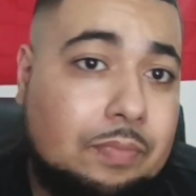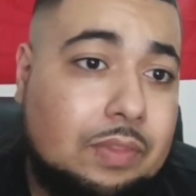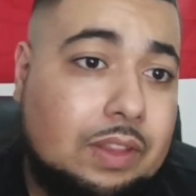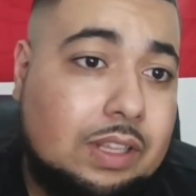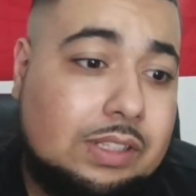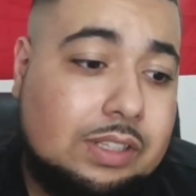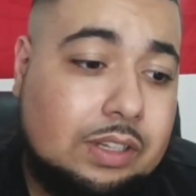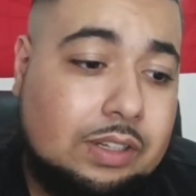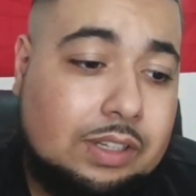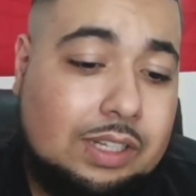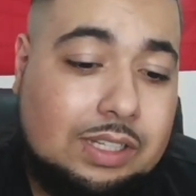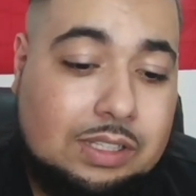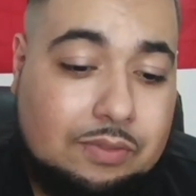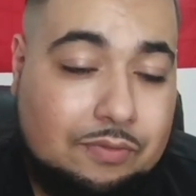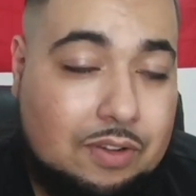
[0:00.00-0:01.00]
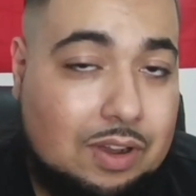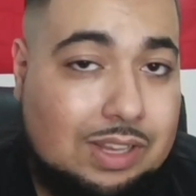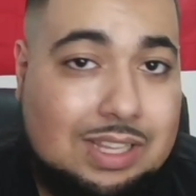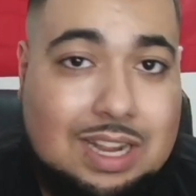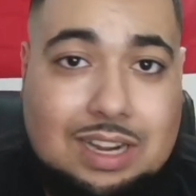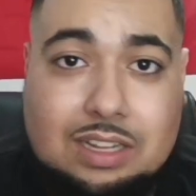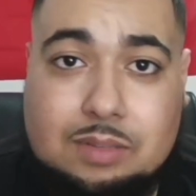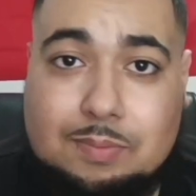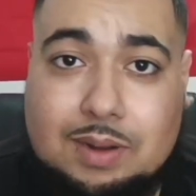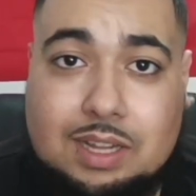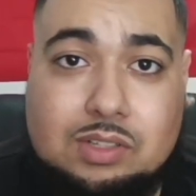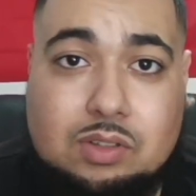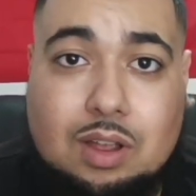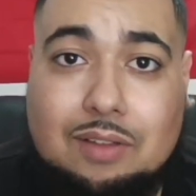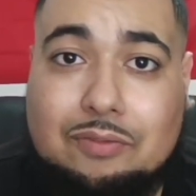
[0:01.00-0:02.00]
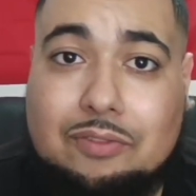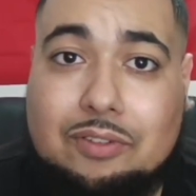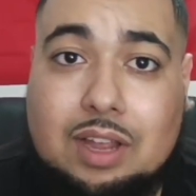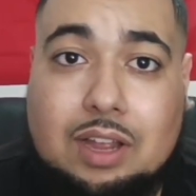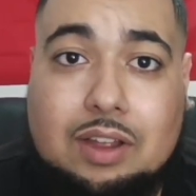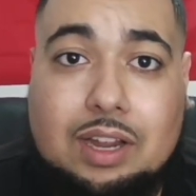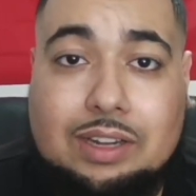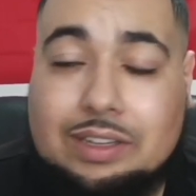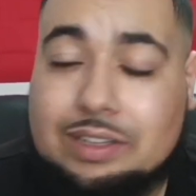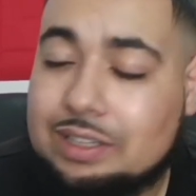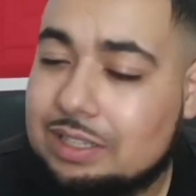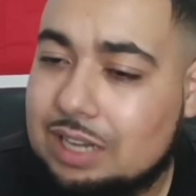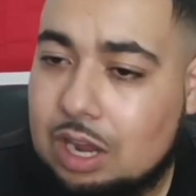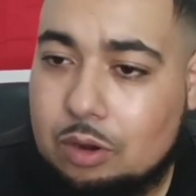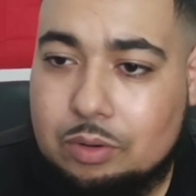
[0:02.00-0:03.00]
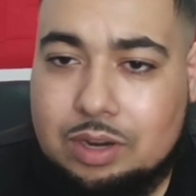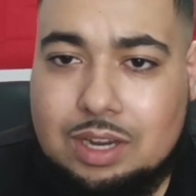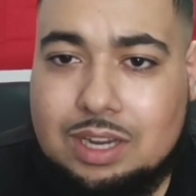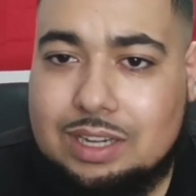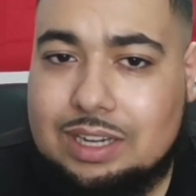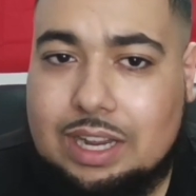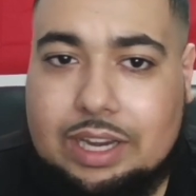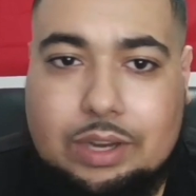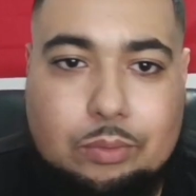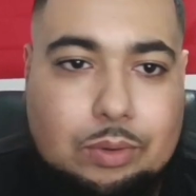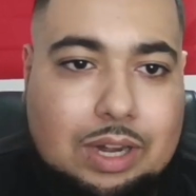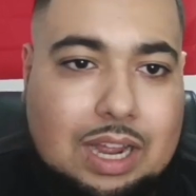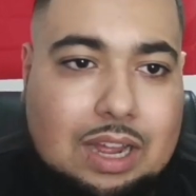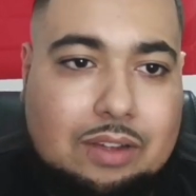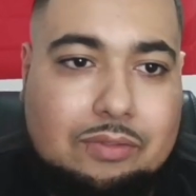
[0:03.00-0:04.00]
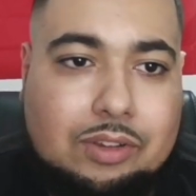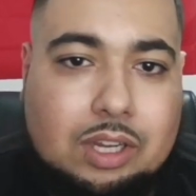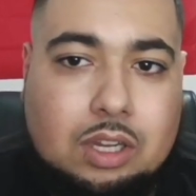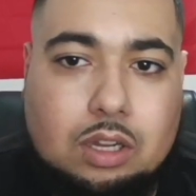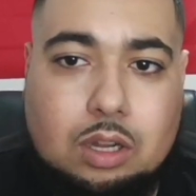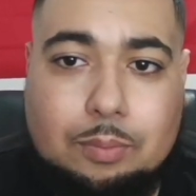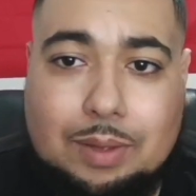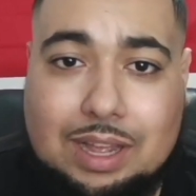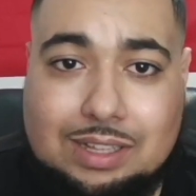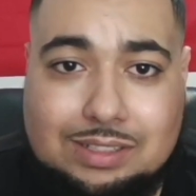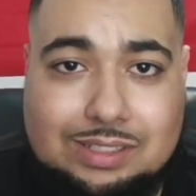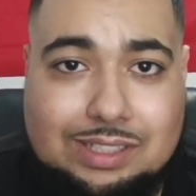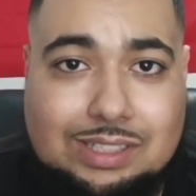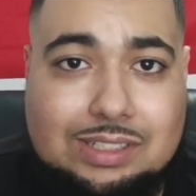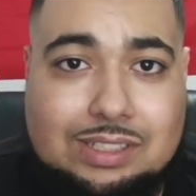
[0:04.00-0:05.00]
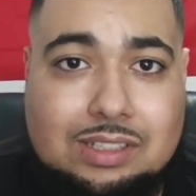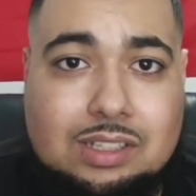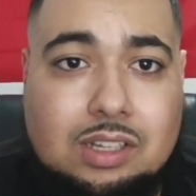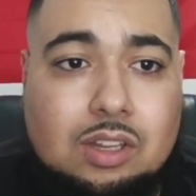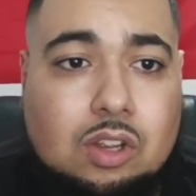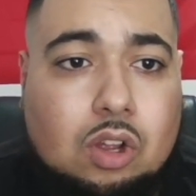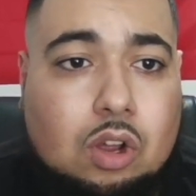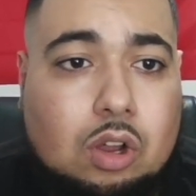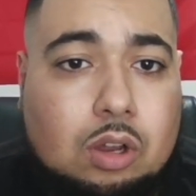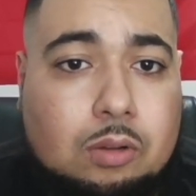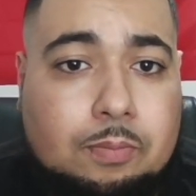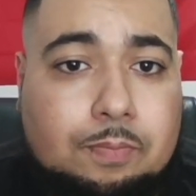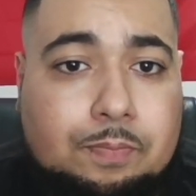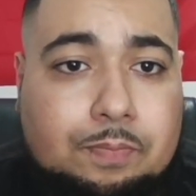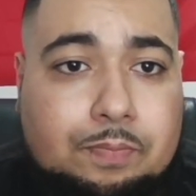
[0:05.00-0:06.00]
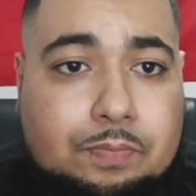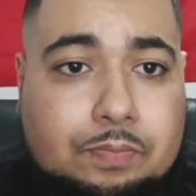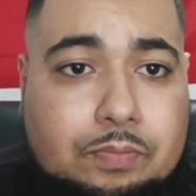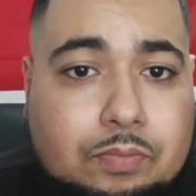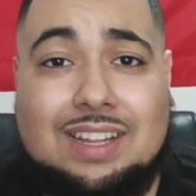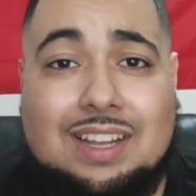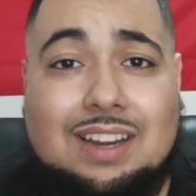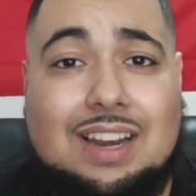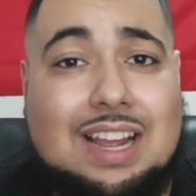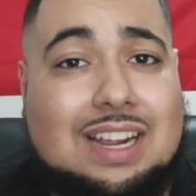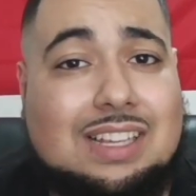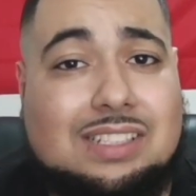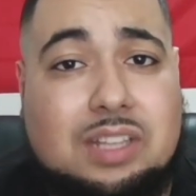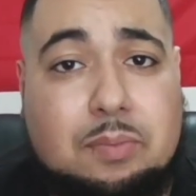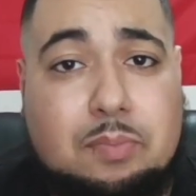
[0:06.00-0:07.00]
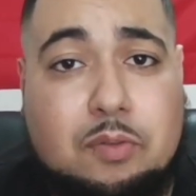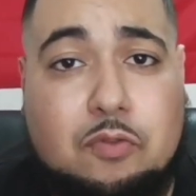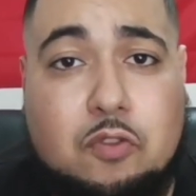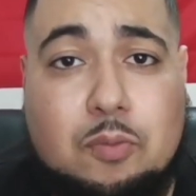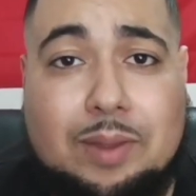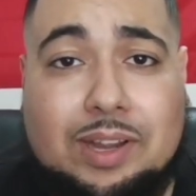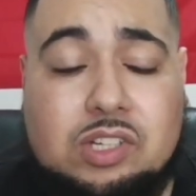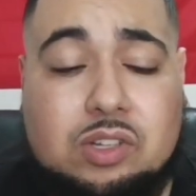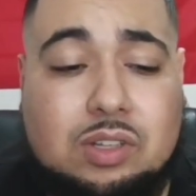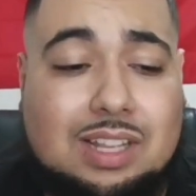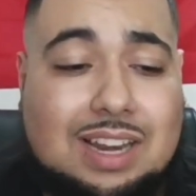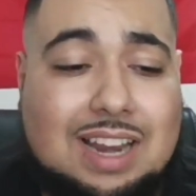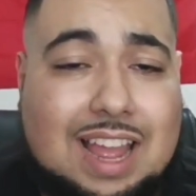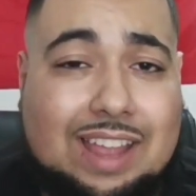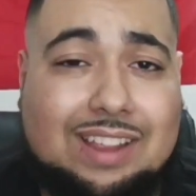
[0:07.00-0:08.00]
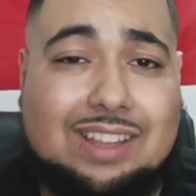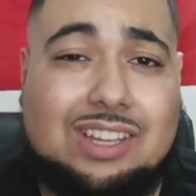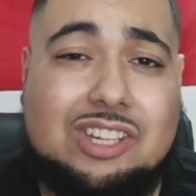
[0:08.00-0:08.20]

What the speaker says: listen, he's a very talented player, so I doubt that he would have a bad season. Like I said before, make sure to like,